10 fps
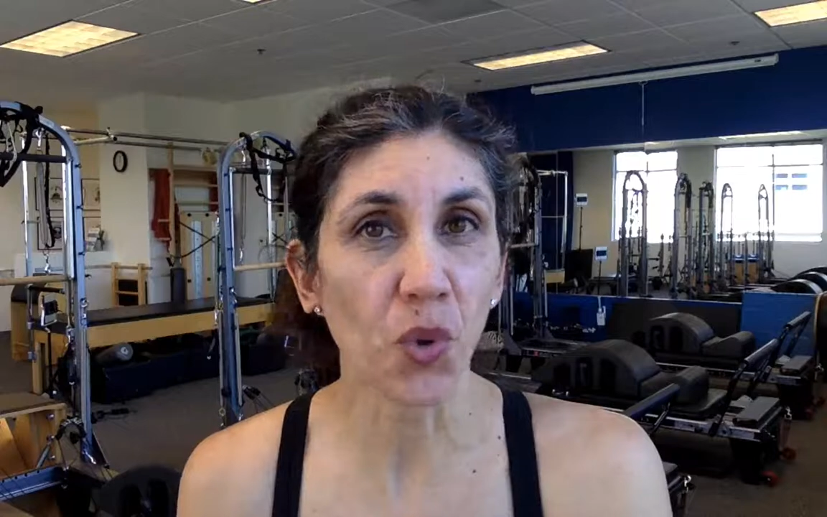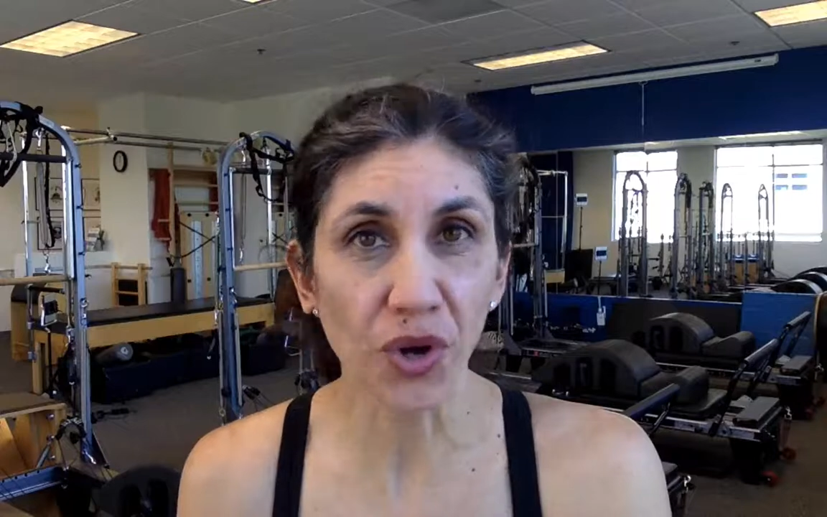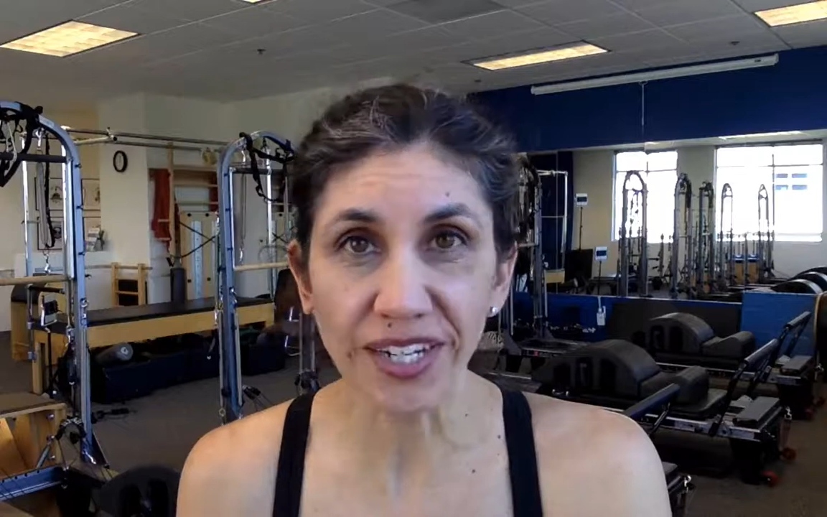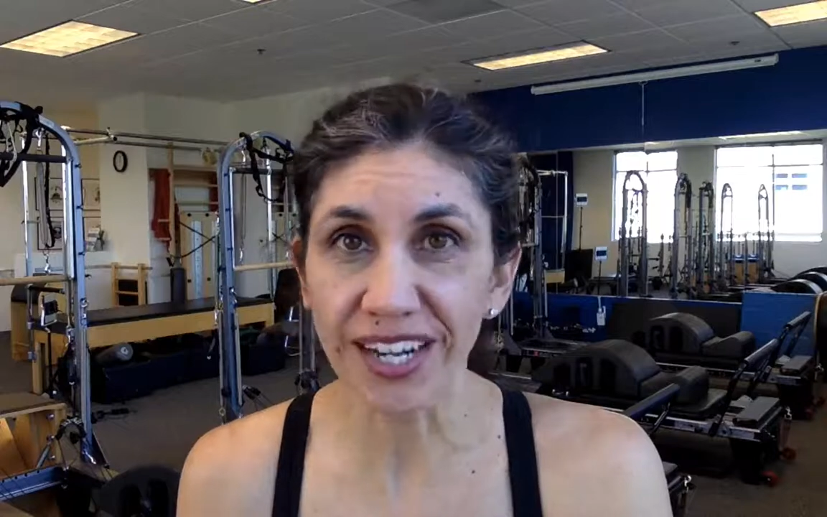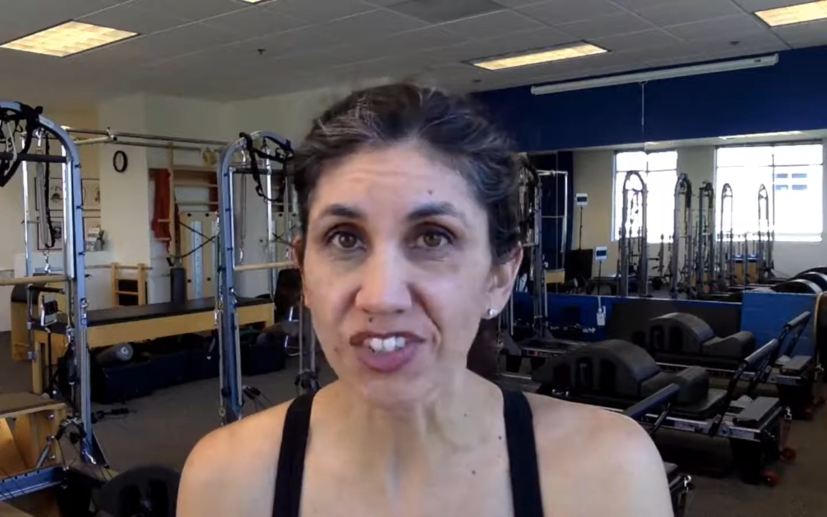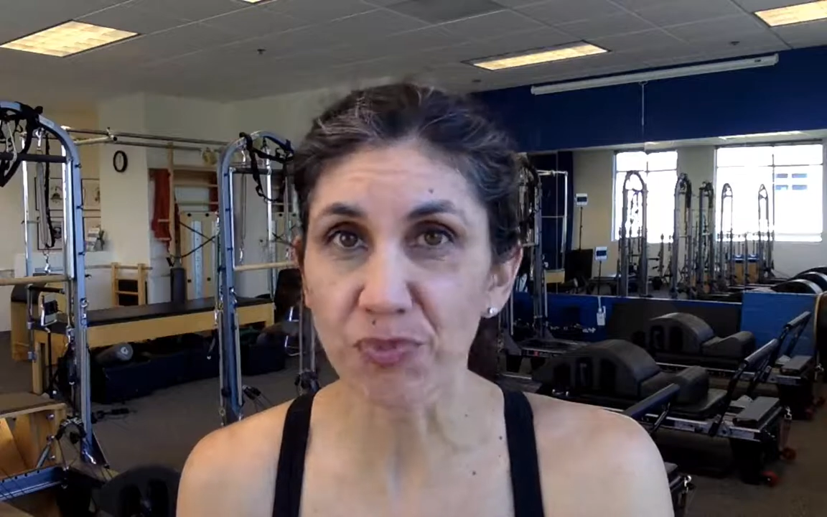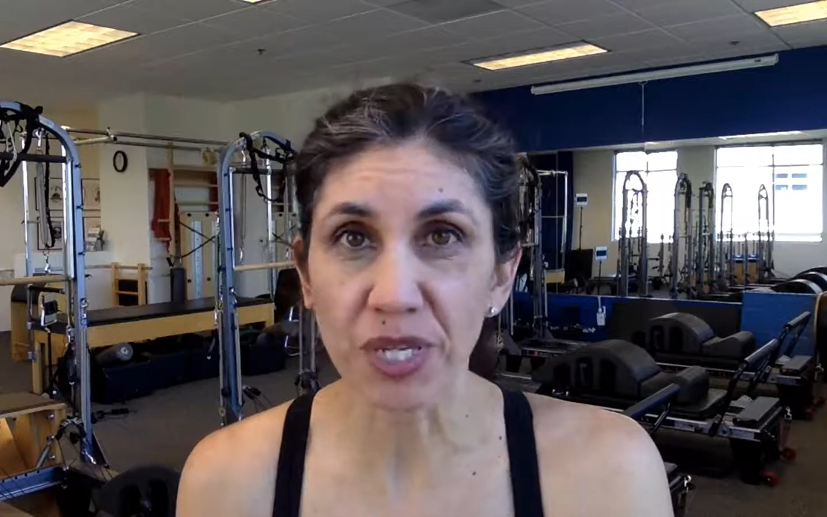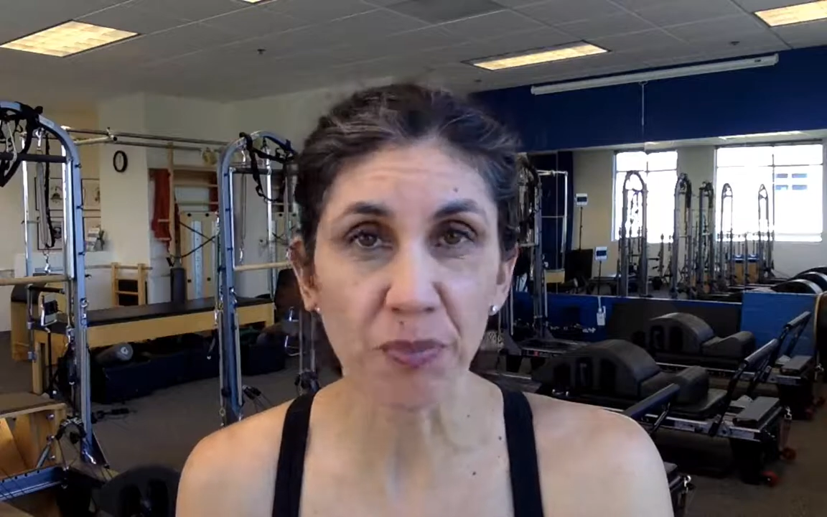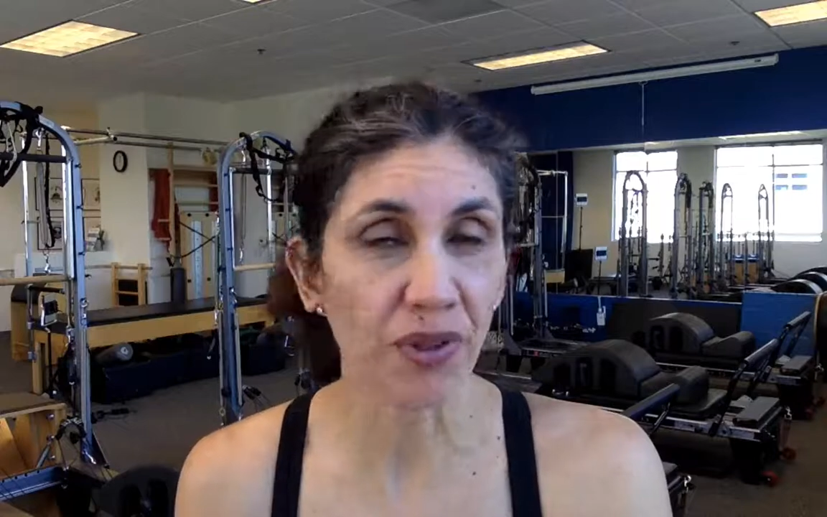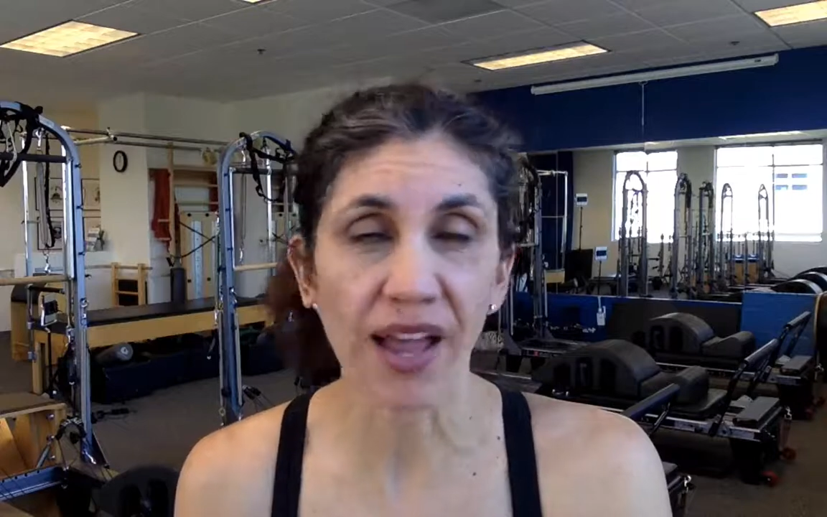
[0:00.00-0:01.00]
organized
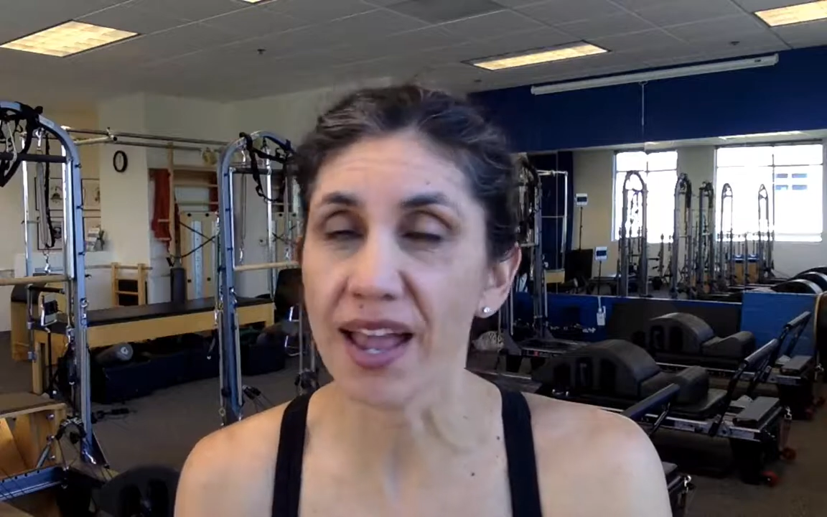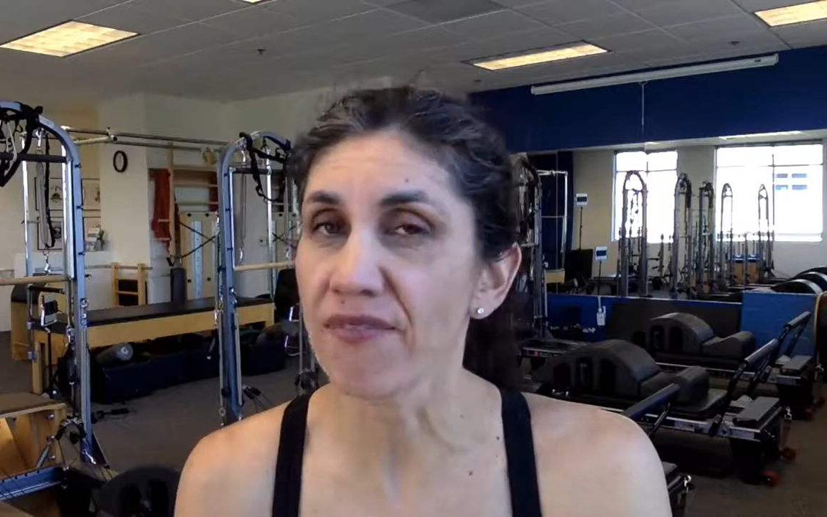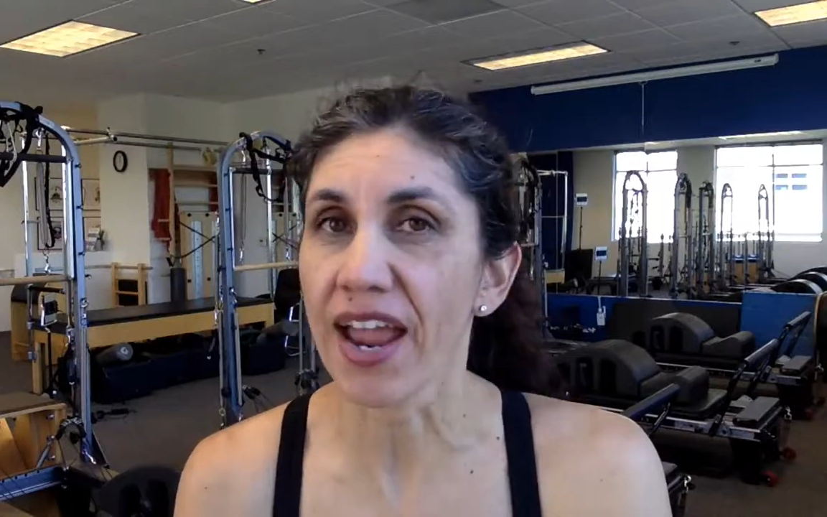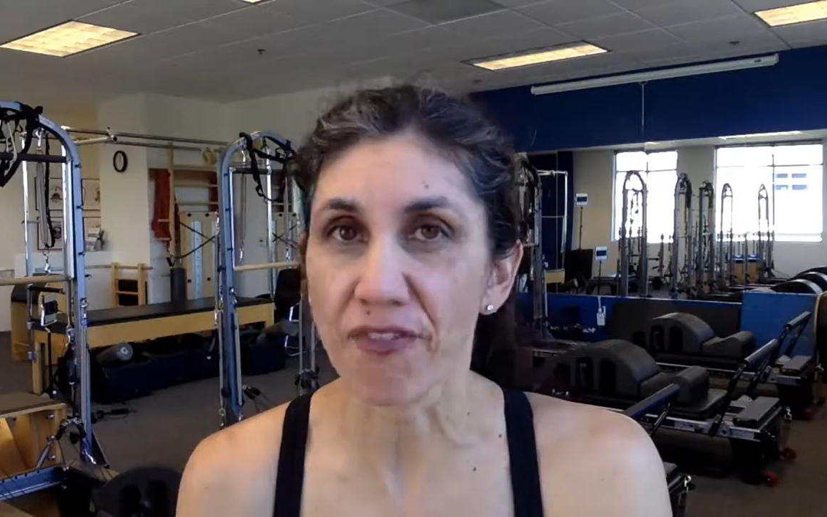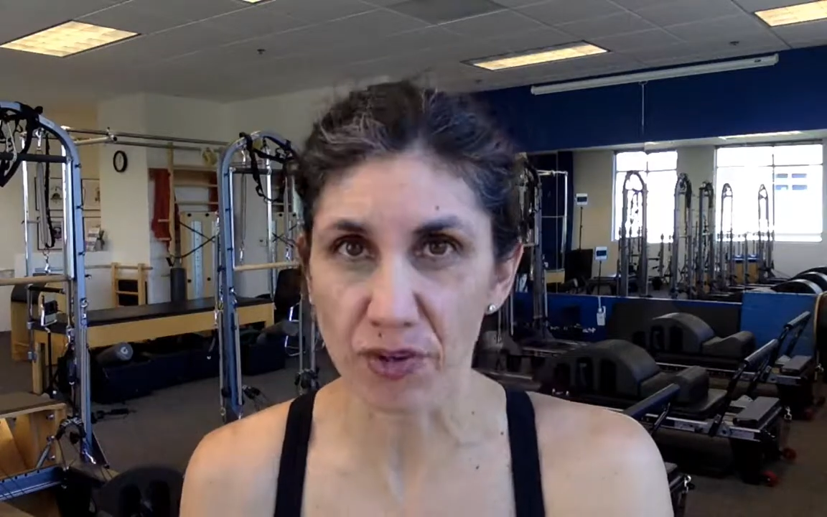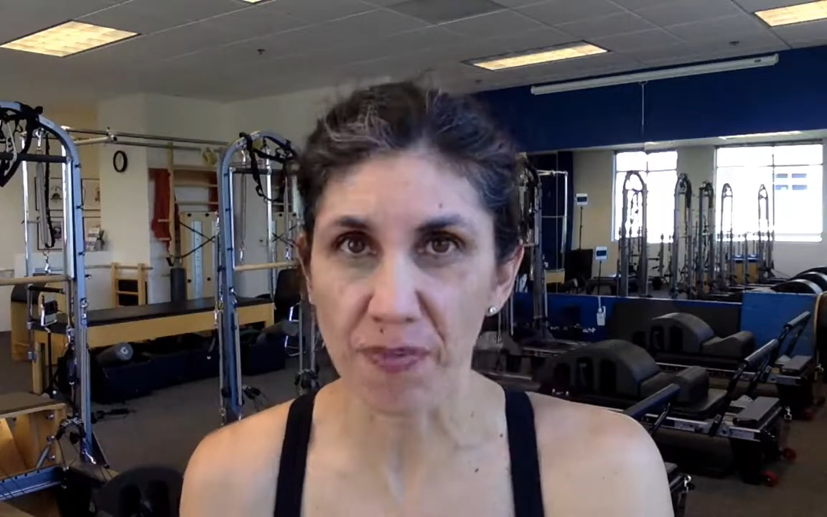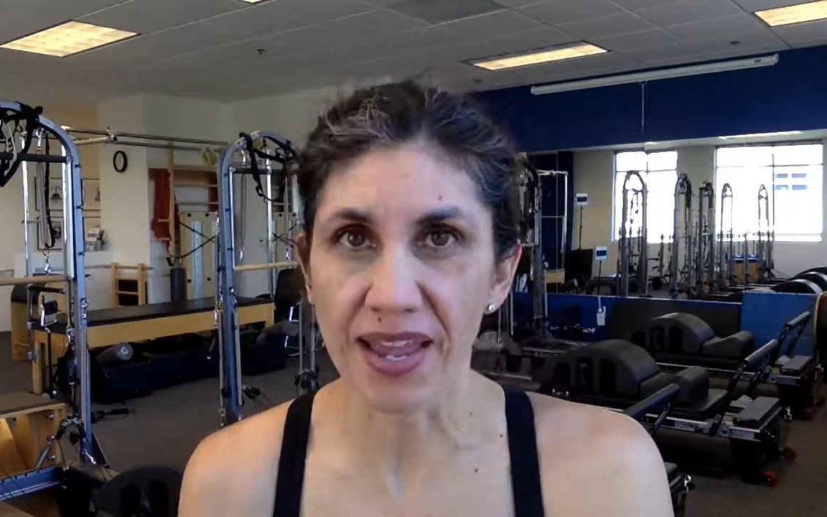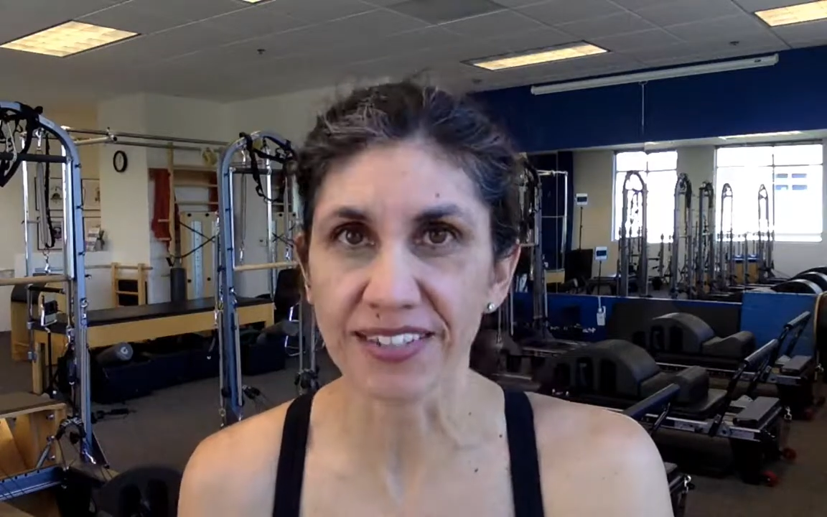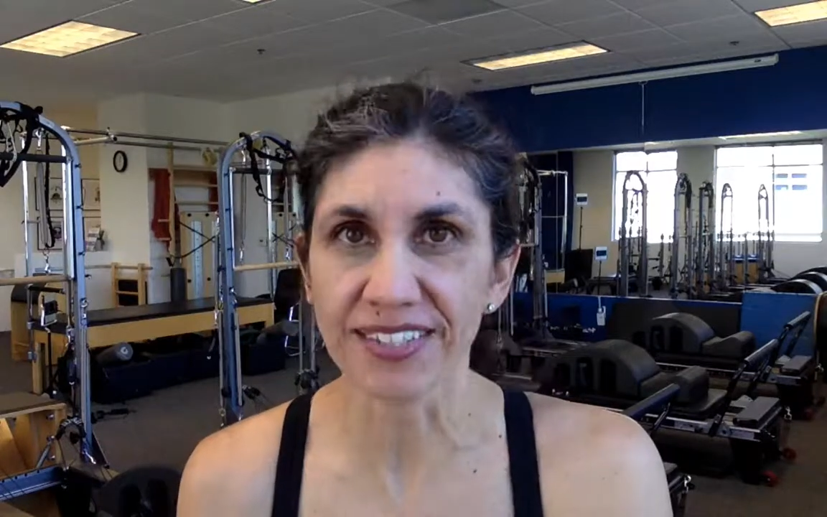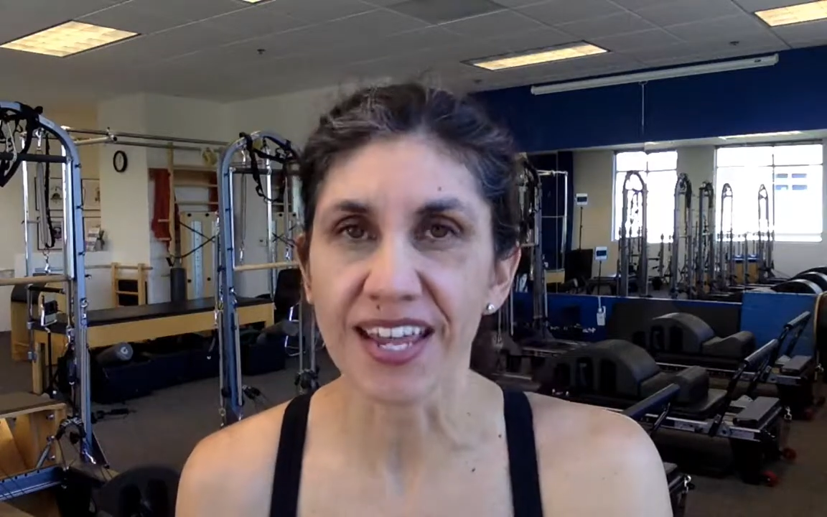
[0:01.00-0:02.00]
people I have ever
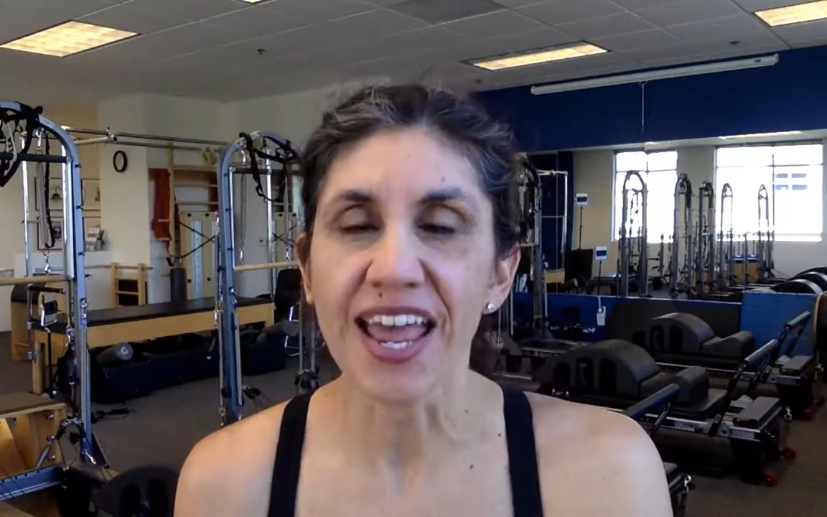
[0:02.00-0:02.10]
met.